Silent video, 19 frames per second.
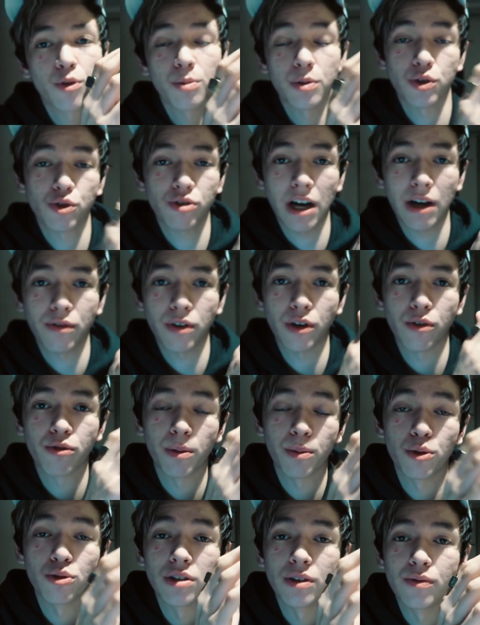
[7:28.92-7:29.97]
form of traffic
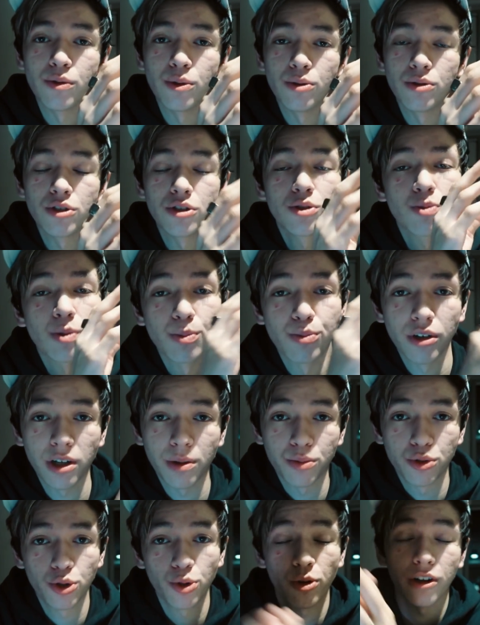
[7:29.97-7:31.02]
from those influencers. We bring
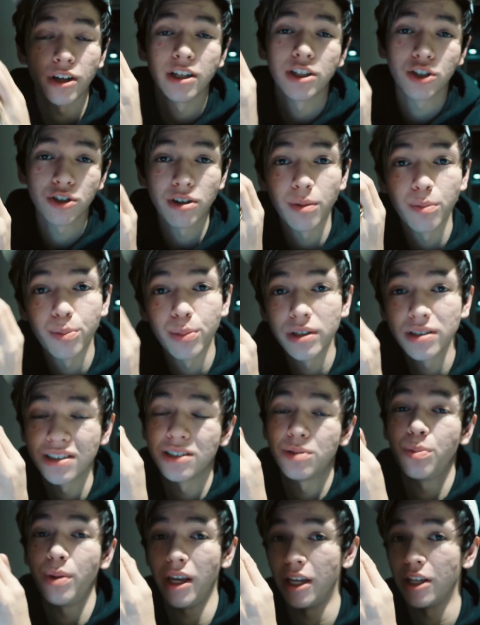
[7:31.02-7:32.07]
them to our Instagram
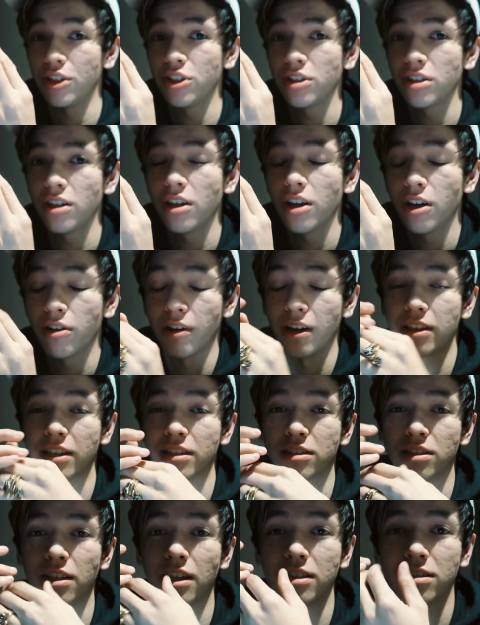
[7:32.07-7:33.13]
business page, right?
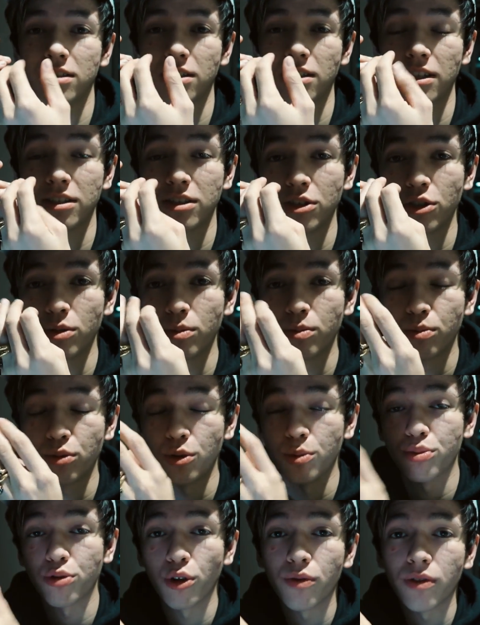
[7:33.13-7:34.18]
That's
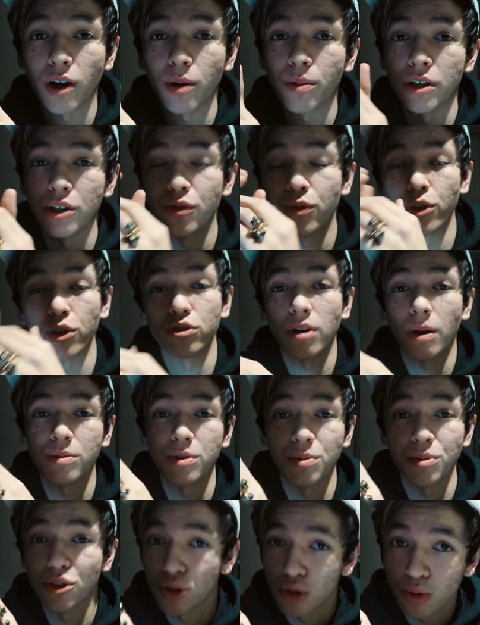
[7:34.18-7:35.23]
your profile page for your
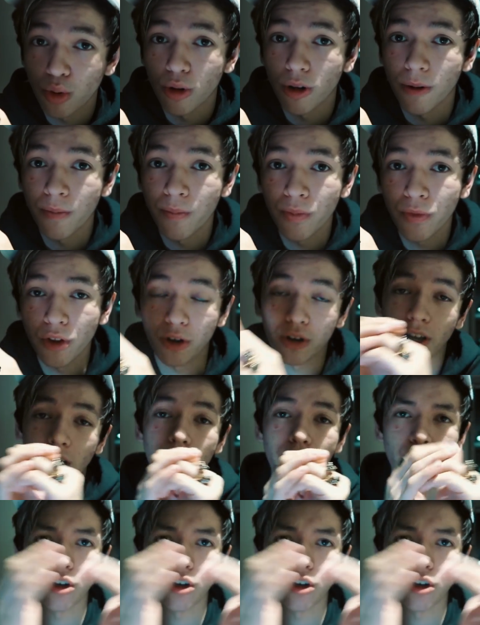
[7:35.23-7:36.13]
dropshipping store. Okay,